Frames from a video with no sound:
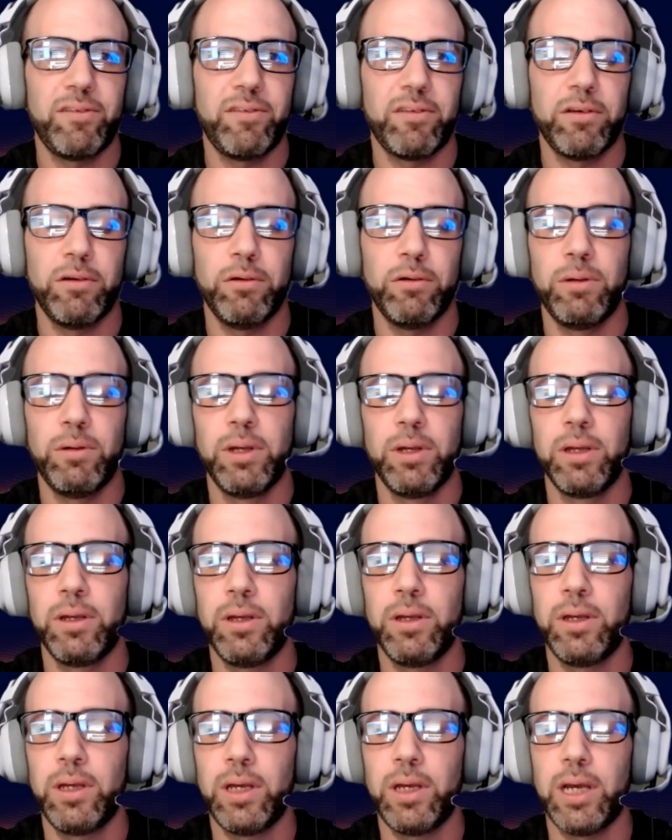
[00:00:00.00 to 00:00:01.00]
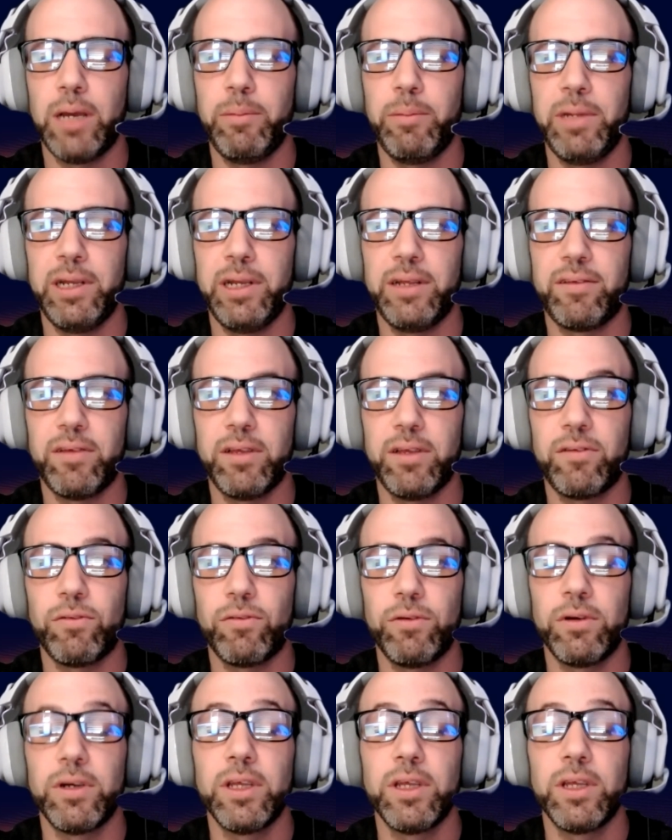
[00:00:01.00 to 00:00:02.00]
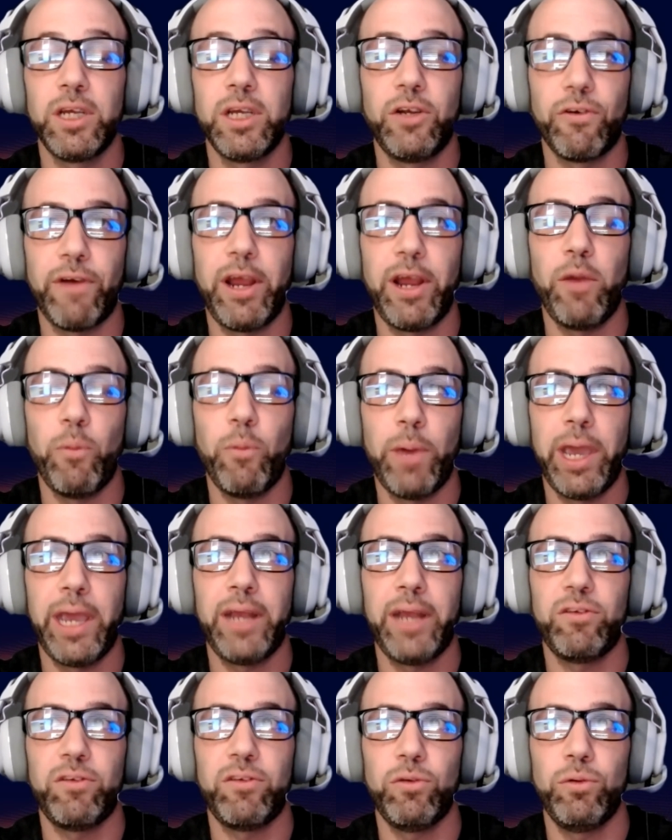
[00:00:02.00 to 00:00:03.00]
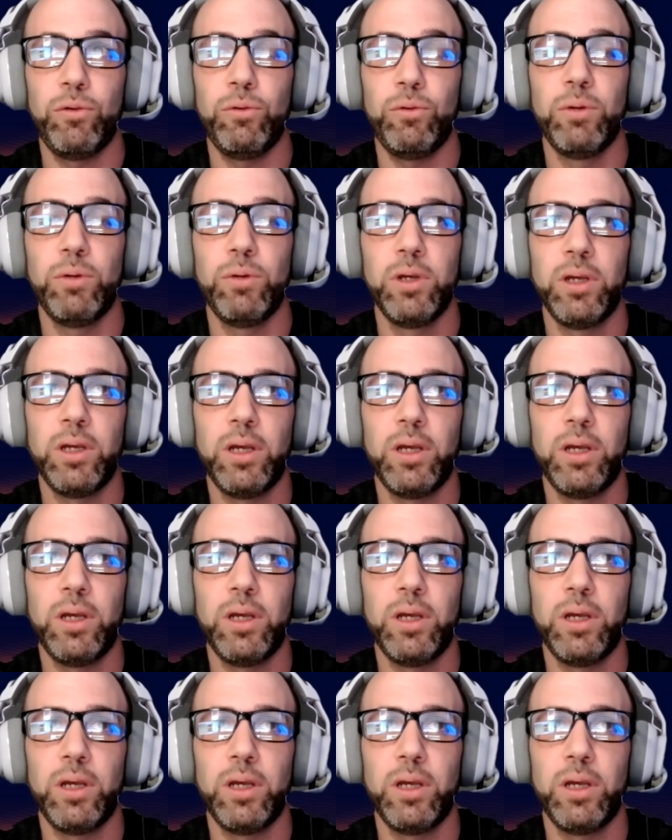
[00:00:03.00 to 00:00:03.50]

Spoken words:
So, I mean, it's a really great way to